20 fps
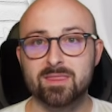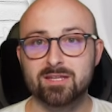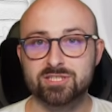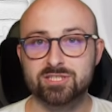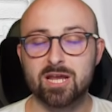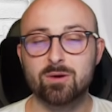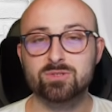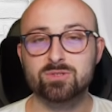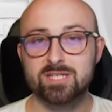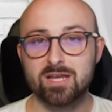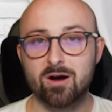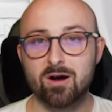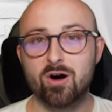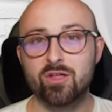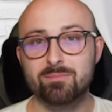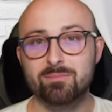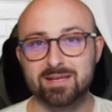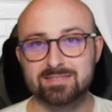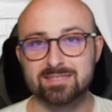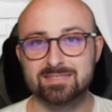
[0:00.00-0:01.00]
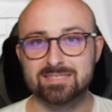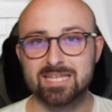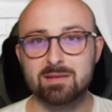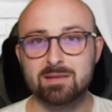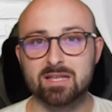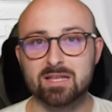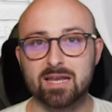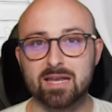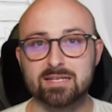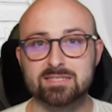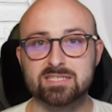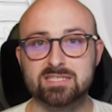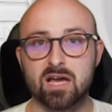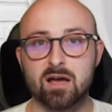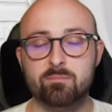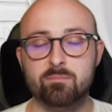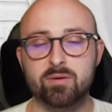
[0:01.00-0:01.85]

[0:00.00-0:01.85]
Chelsea are the better team than Leicester,